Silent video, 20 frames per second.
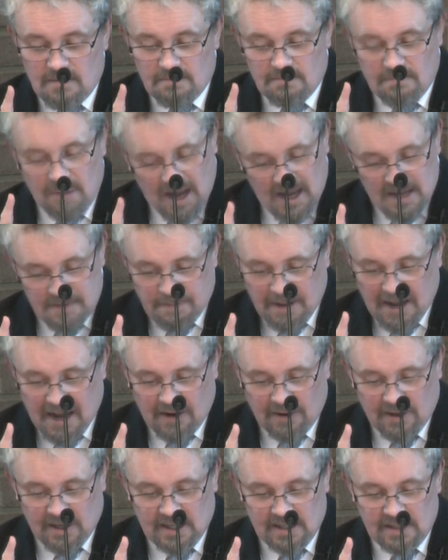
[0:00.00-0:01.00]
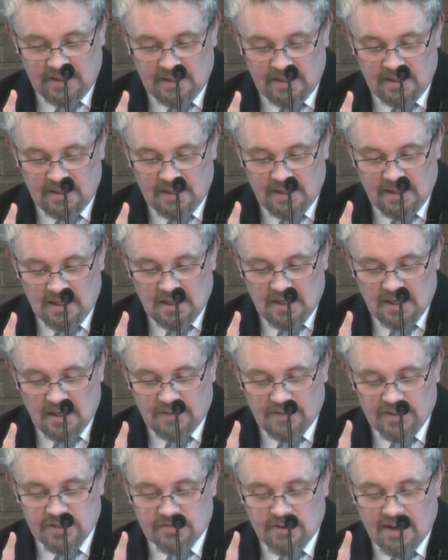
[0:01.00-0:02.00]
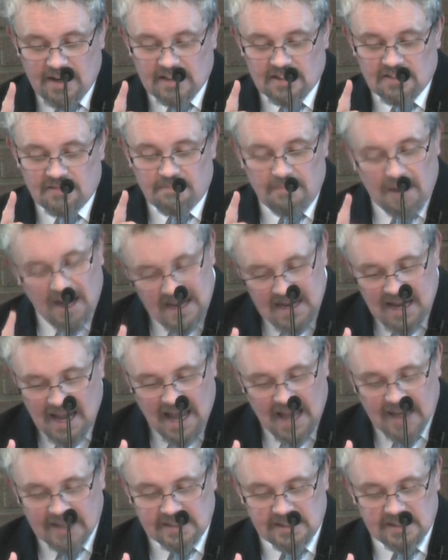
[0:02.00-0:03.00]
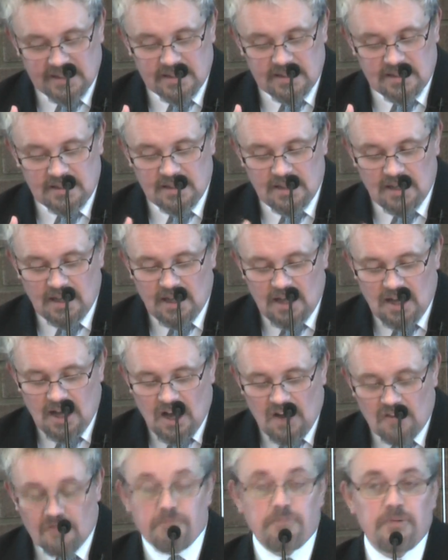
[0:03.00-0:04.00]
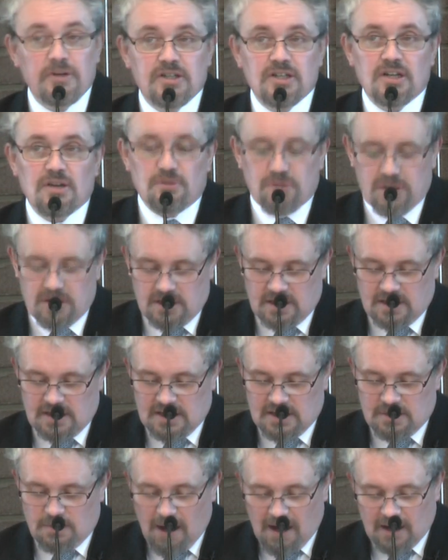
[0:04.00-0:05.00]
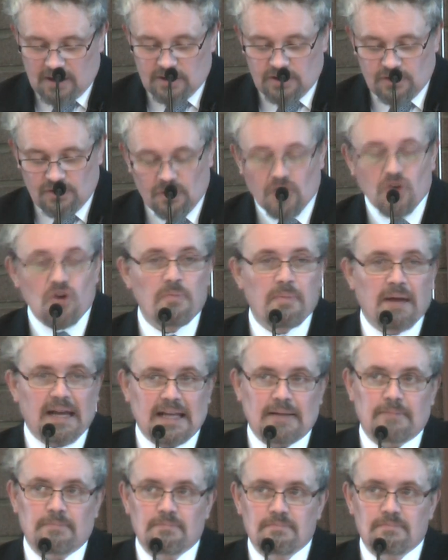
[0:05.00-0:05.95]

my power and the strength of my hands have produced this wealth for me.